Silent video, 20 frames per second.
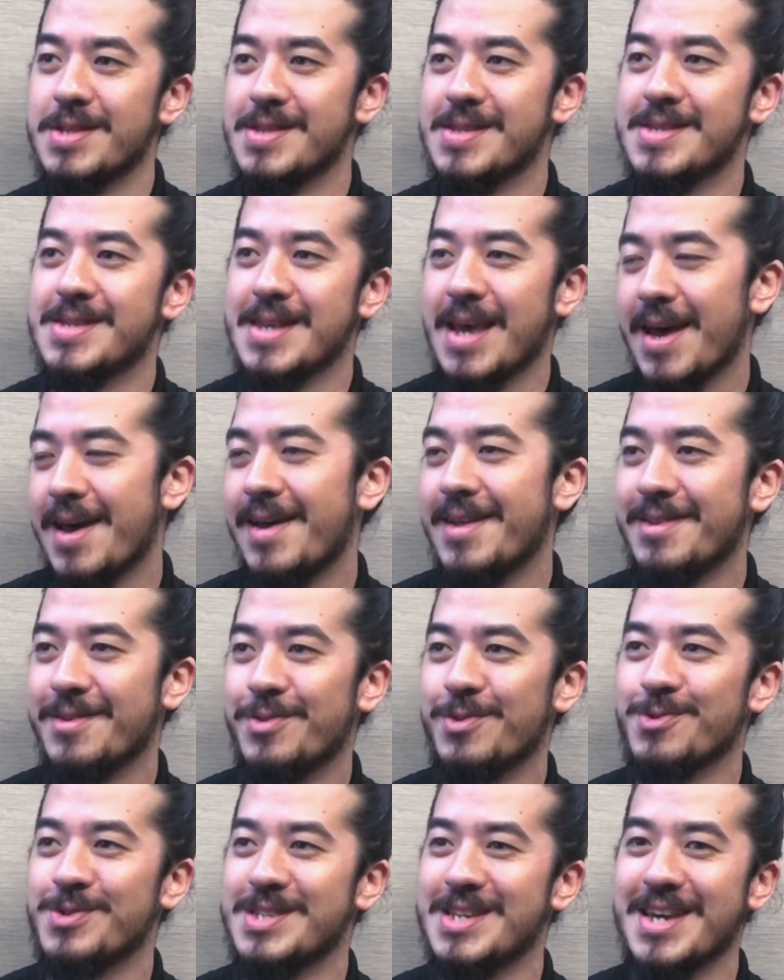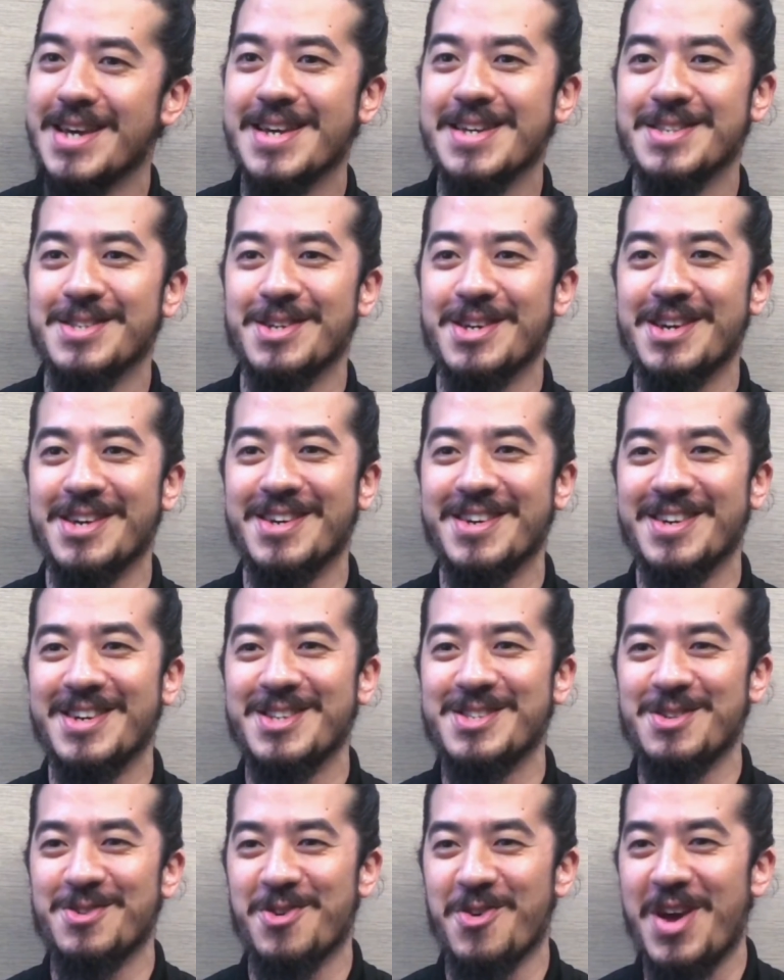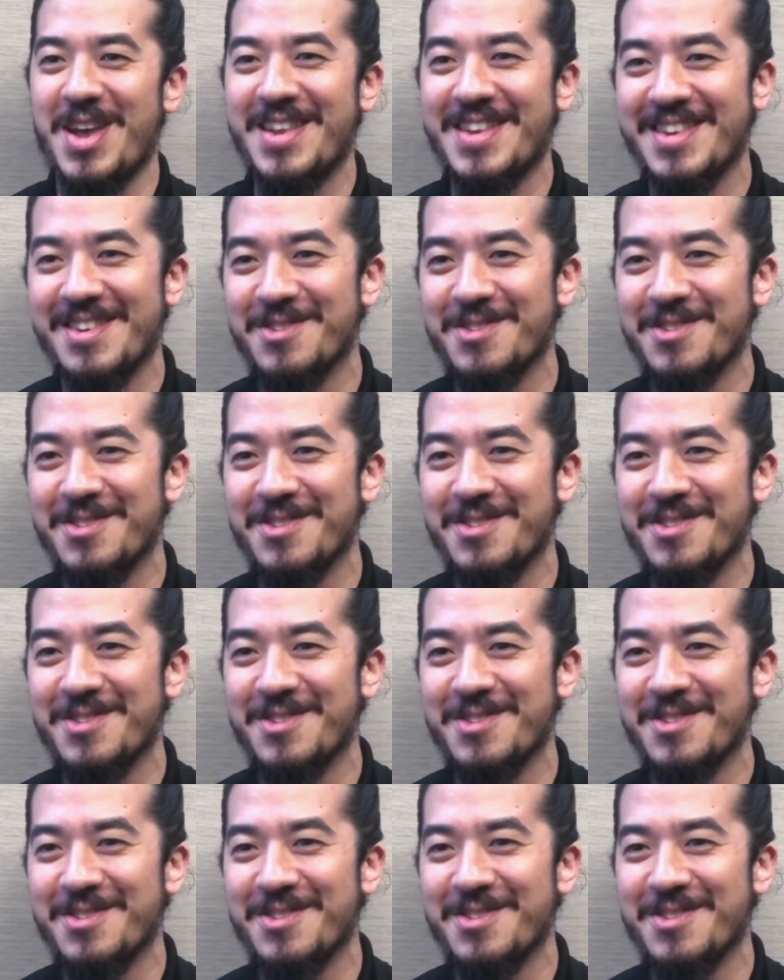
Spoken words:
sad to say it's a trend